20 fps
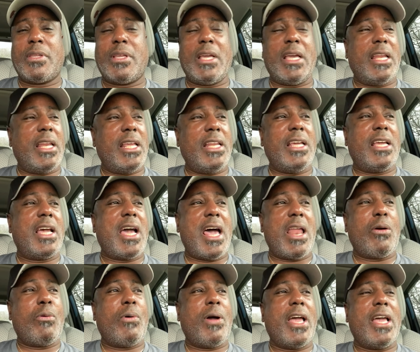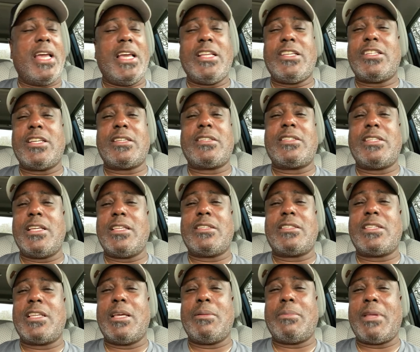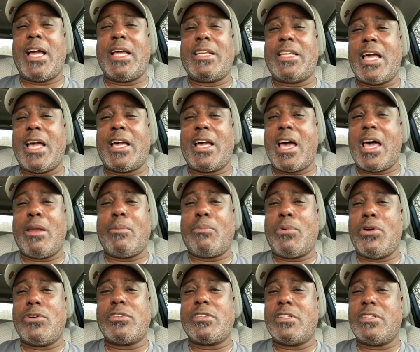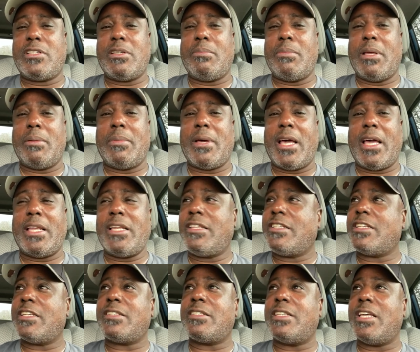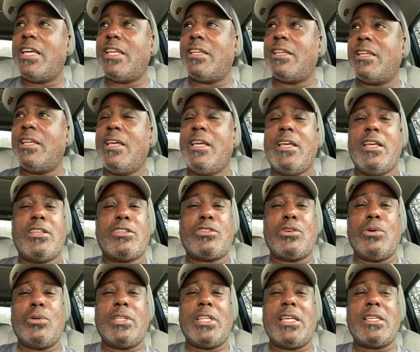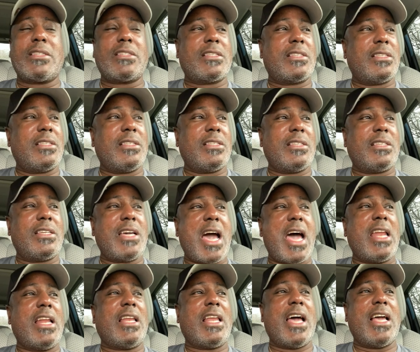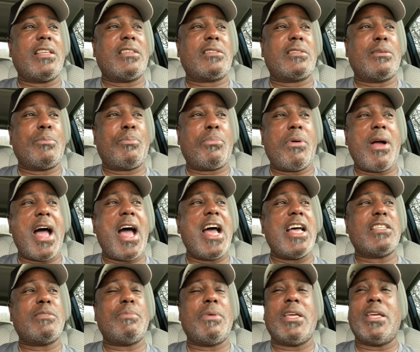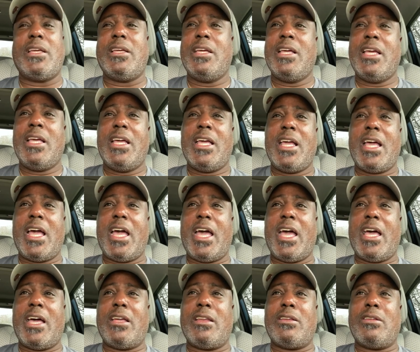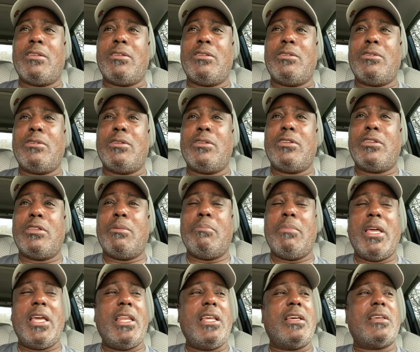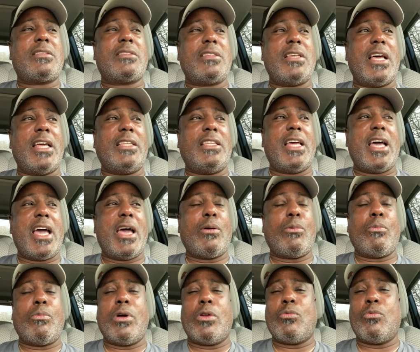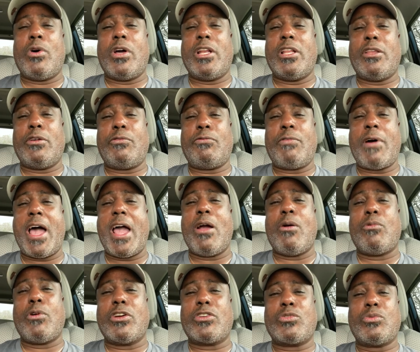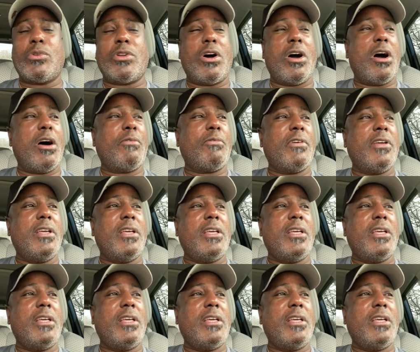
in any kind of way. He just didn't seem like that kind of person to me, man. He just didn't. So this kind of like surprised me and the media said that when one of the fireworks went off,